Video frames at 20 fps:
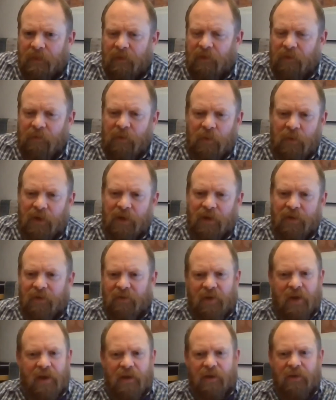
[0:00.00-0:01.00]
Does everyone
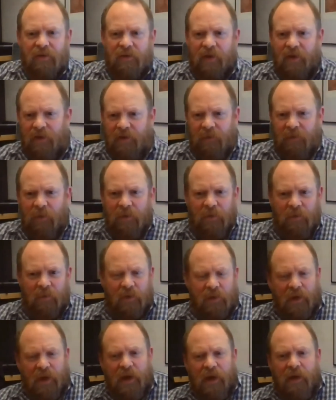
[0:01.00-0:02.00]
understand exactly what
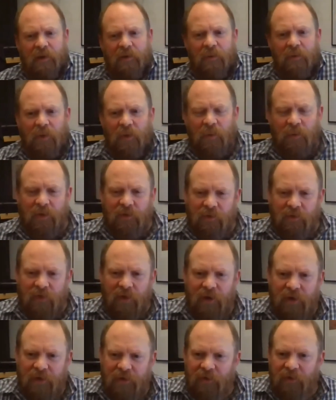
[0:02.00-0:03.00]
we are and what we're
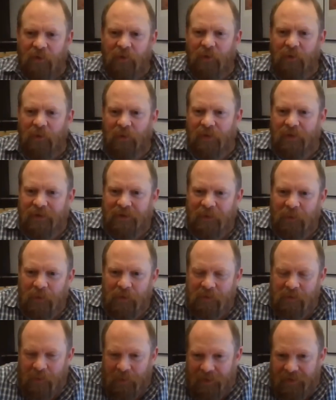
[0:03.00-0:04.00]
trying to do and who
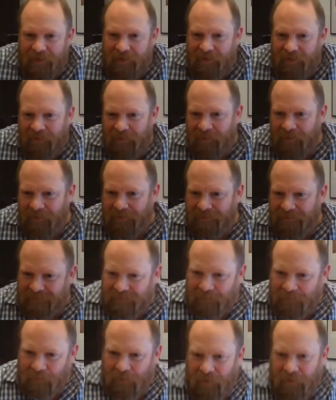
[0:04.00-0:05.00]
everyone is?
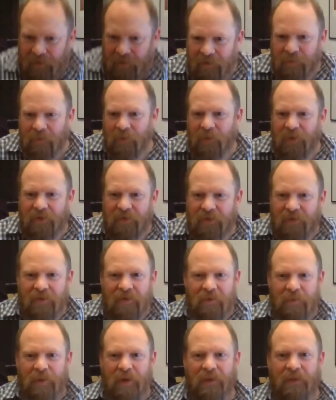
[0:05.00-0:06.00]
Or are there some questions
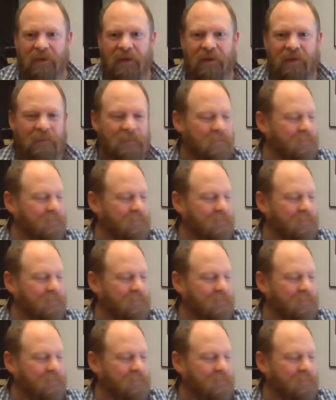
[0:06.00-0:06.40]
about that?